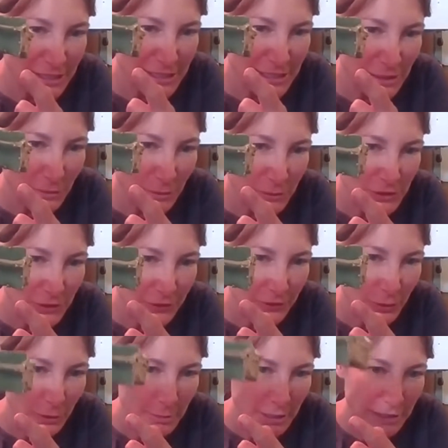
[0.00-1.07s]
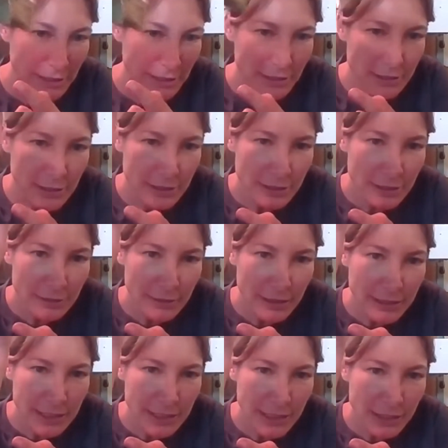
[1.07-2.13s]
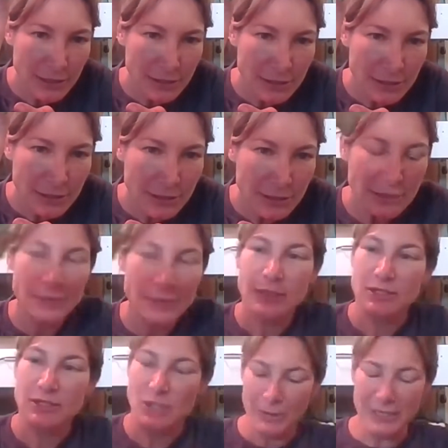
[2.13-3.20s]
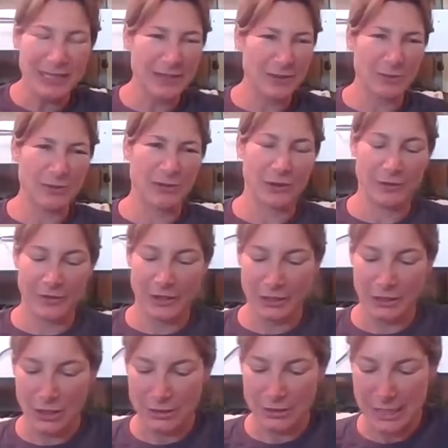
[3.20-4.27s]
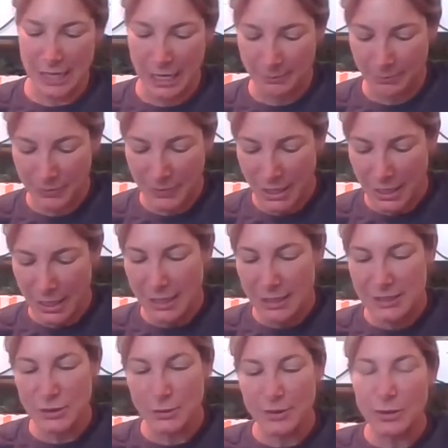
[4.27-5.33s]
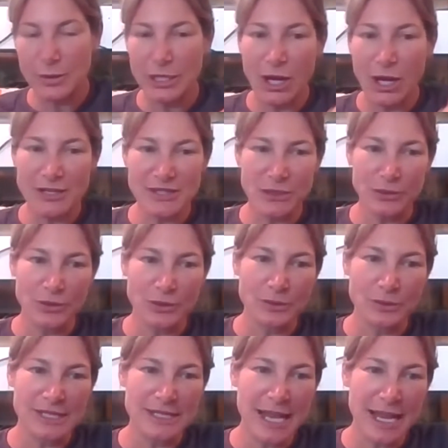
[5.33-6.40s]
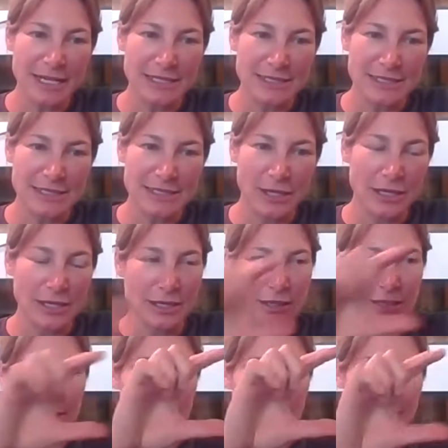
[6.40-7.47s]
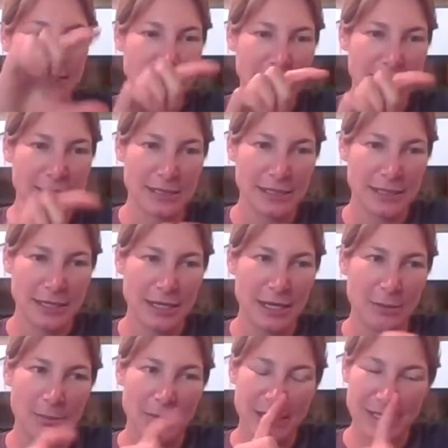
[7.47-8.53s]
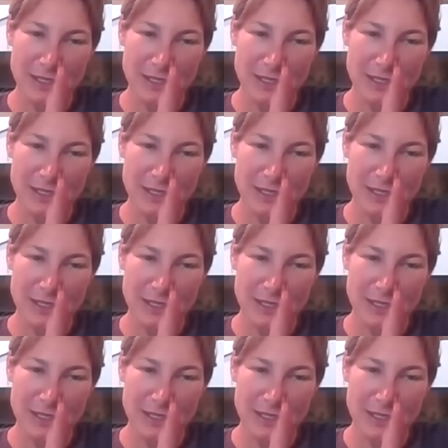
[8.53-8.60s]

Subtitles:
see roots are forming right there. So we leave them for a very long time. So you can also do secondary cuttings, but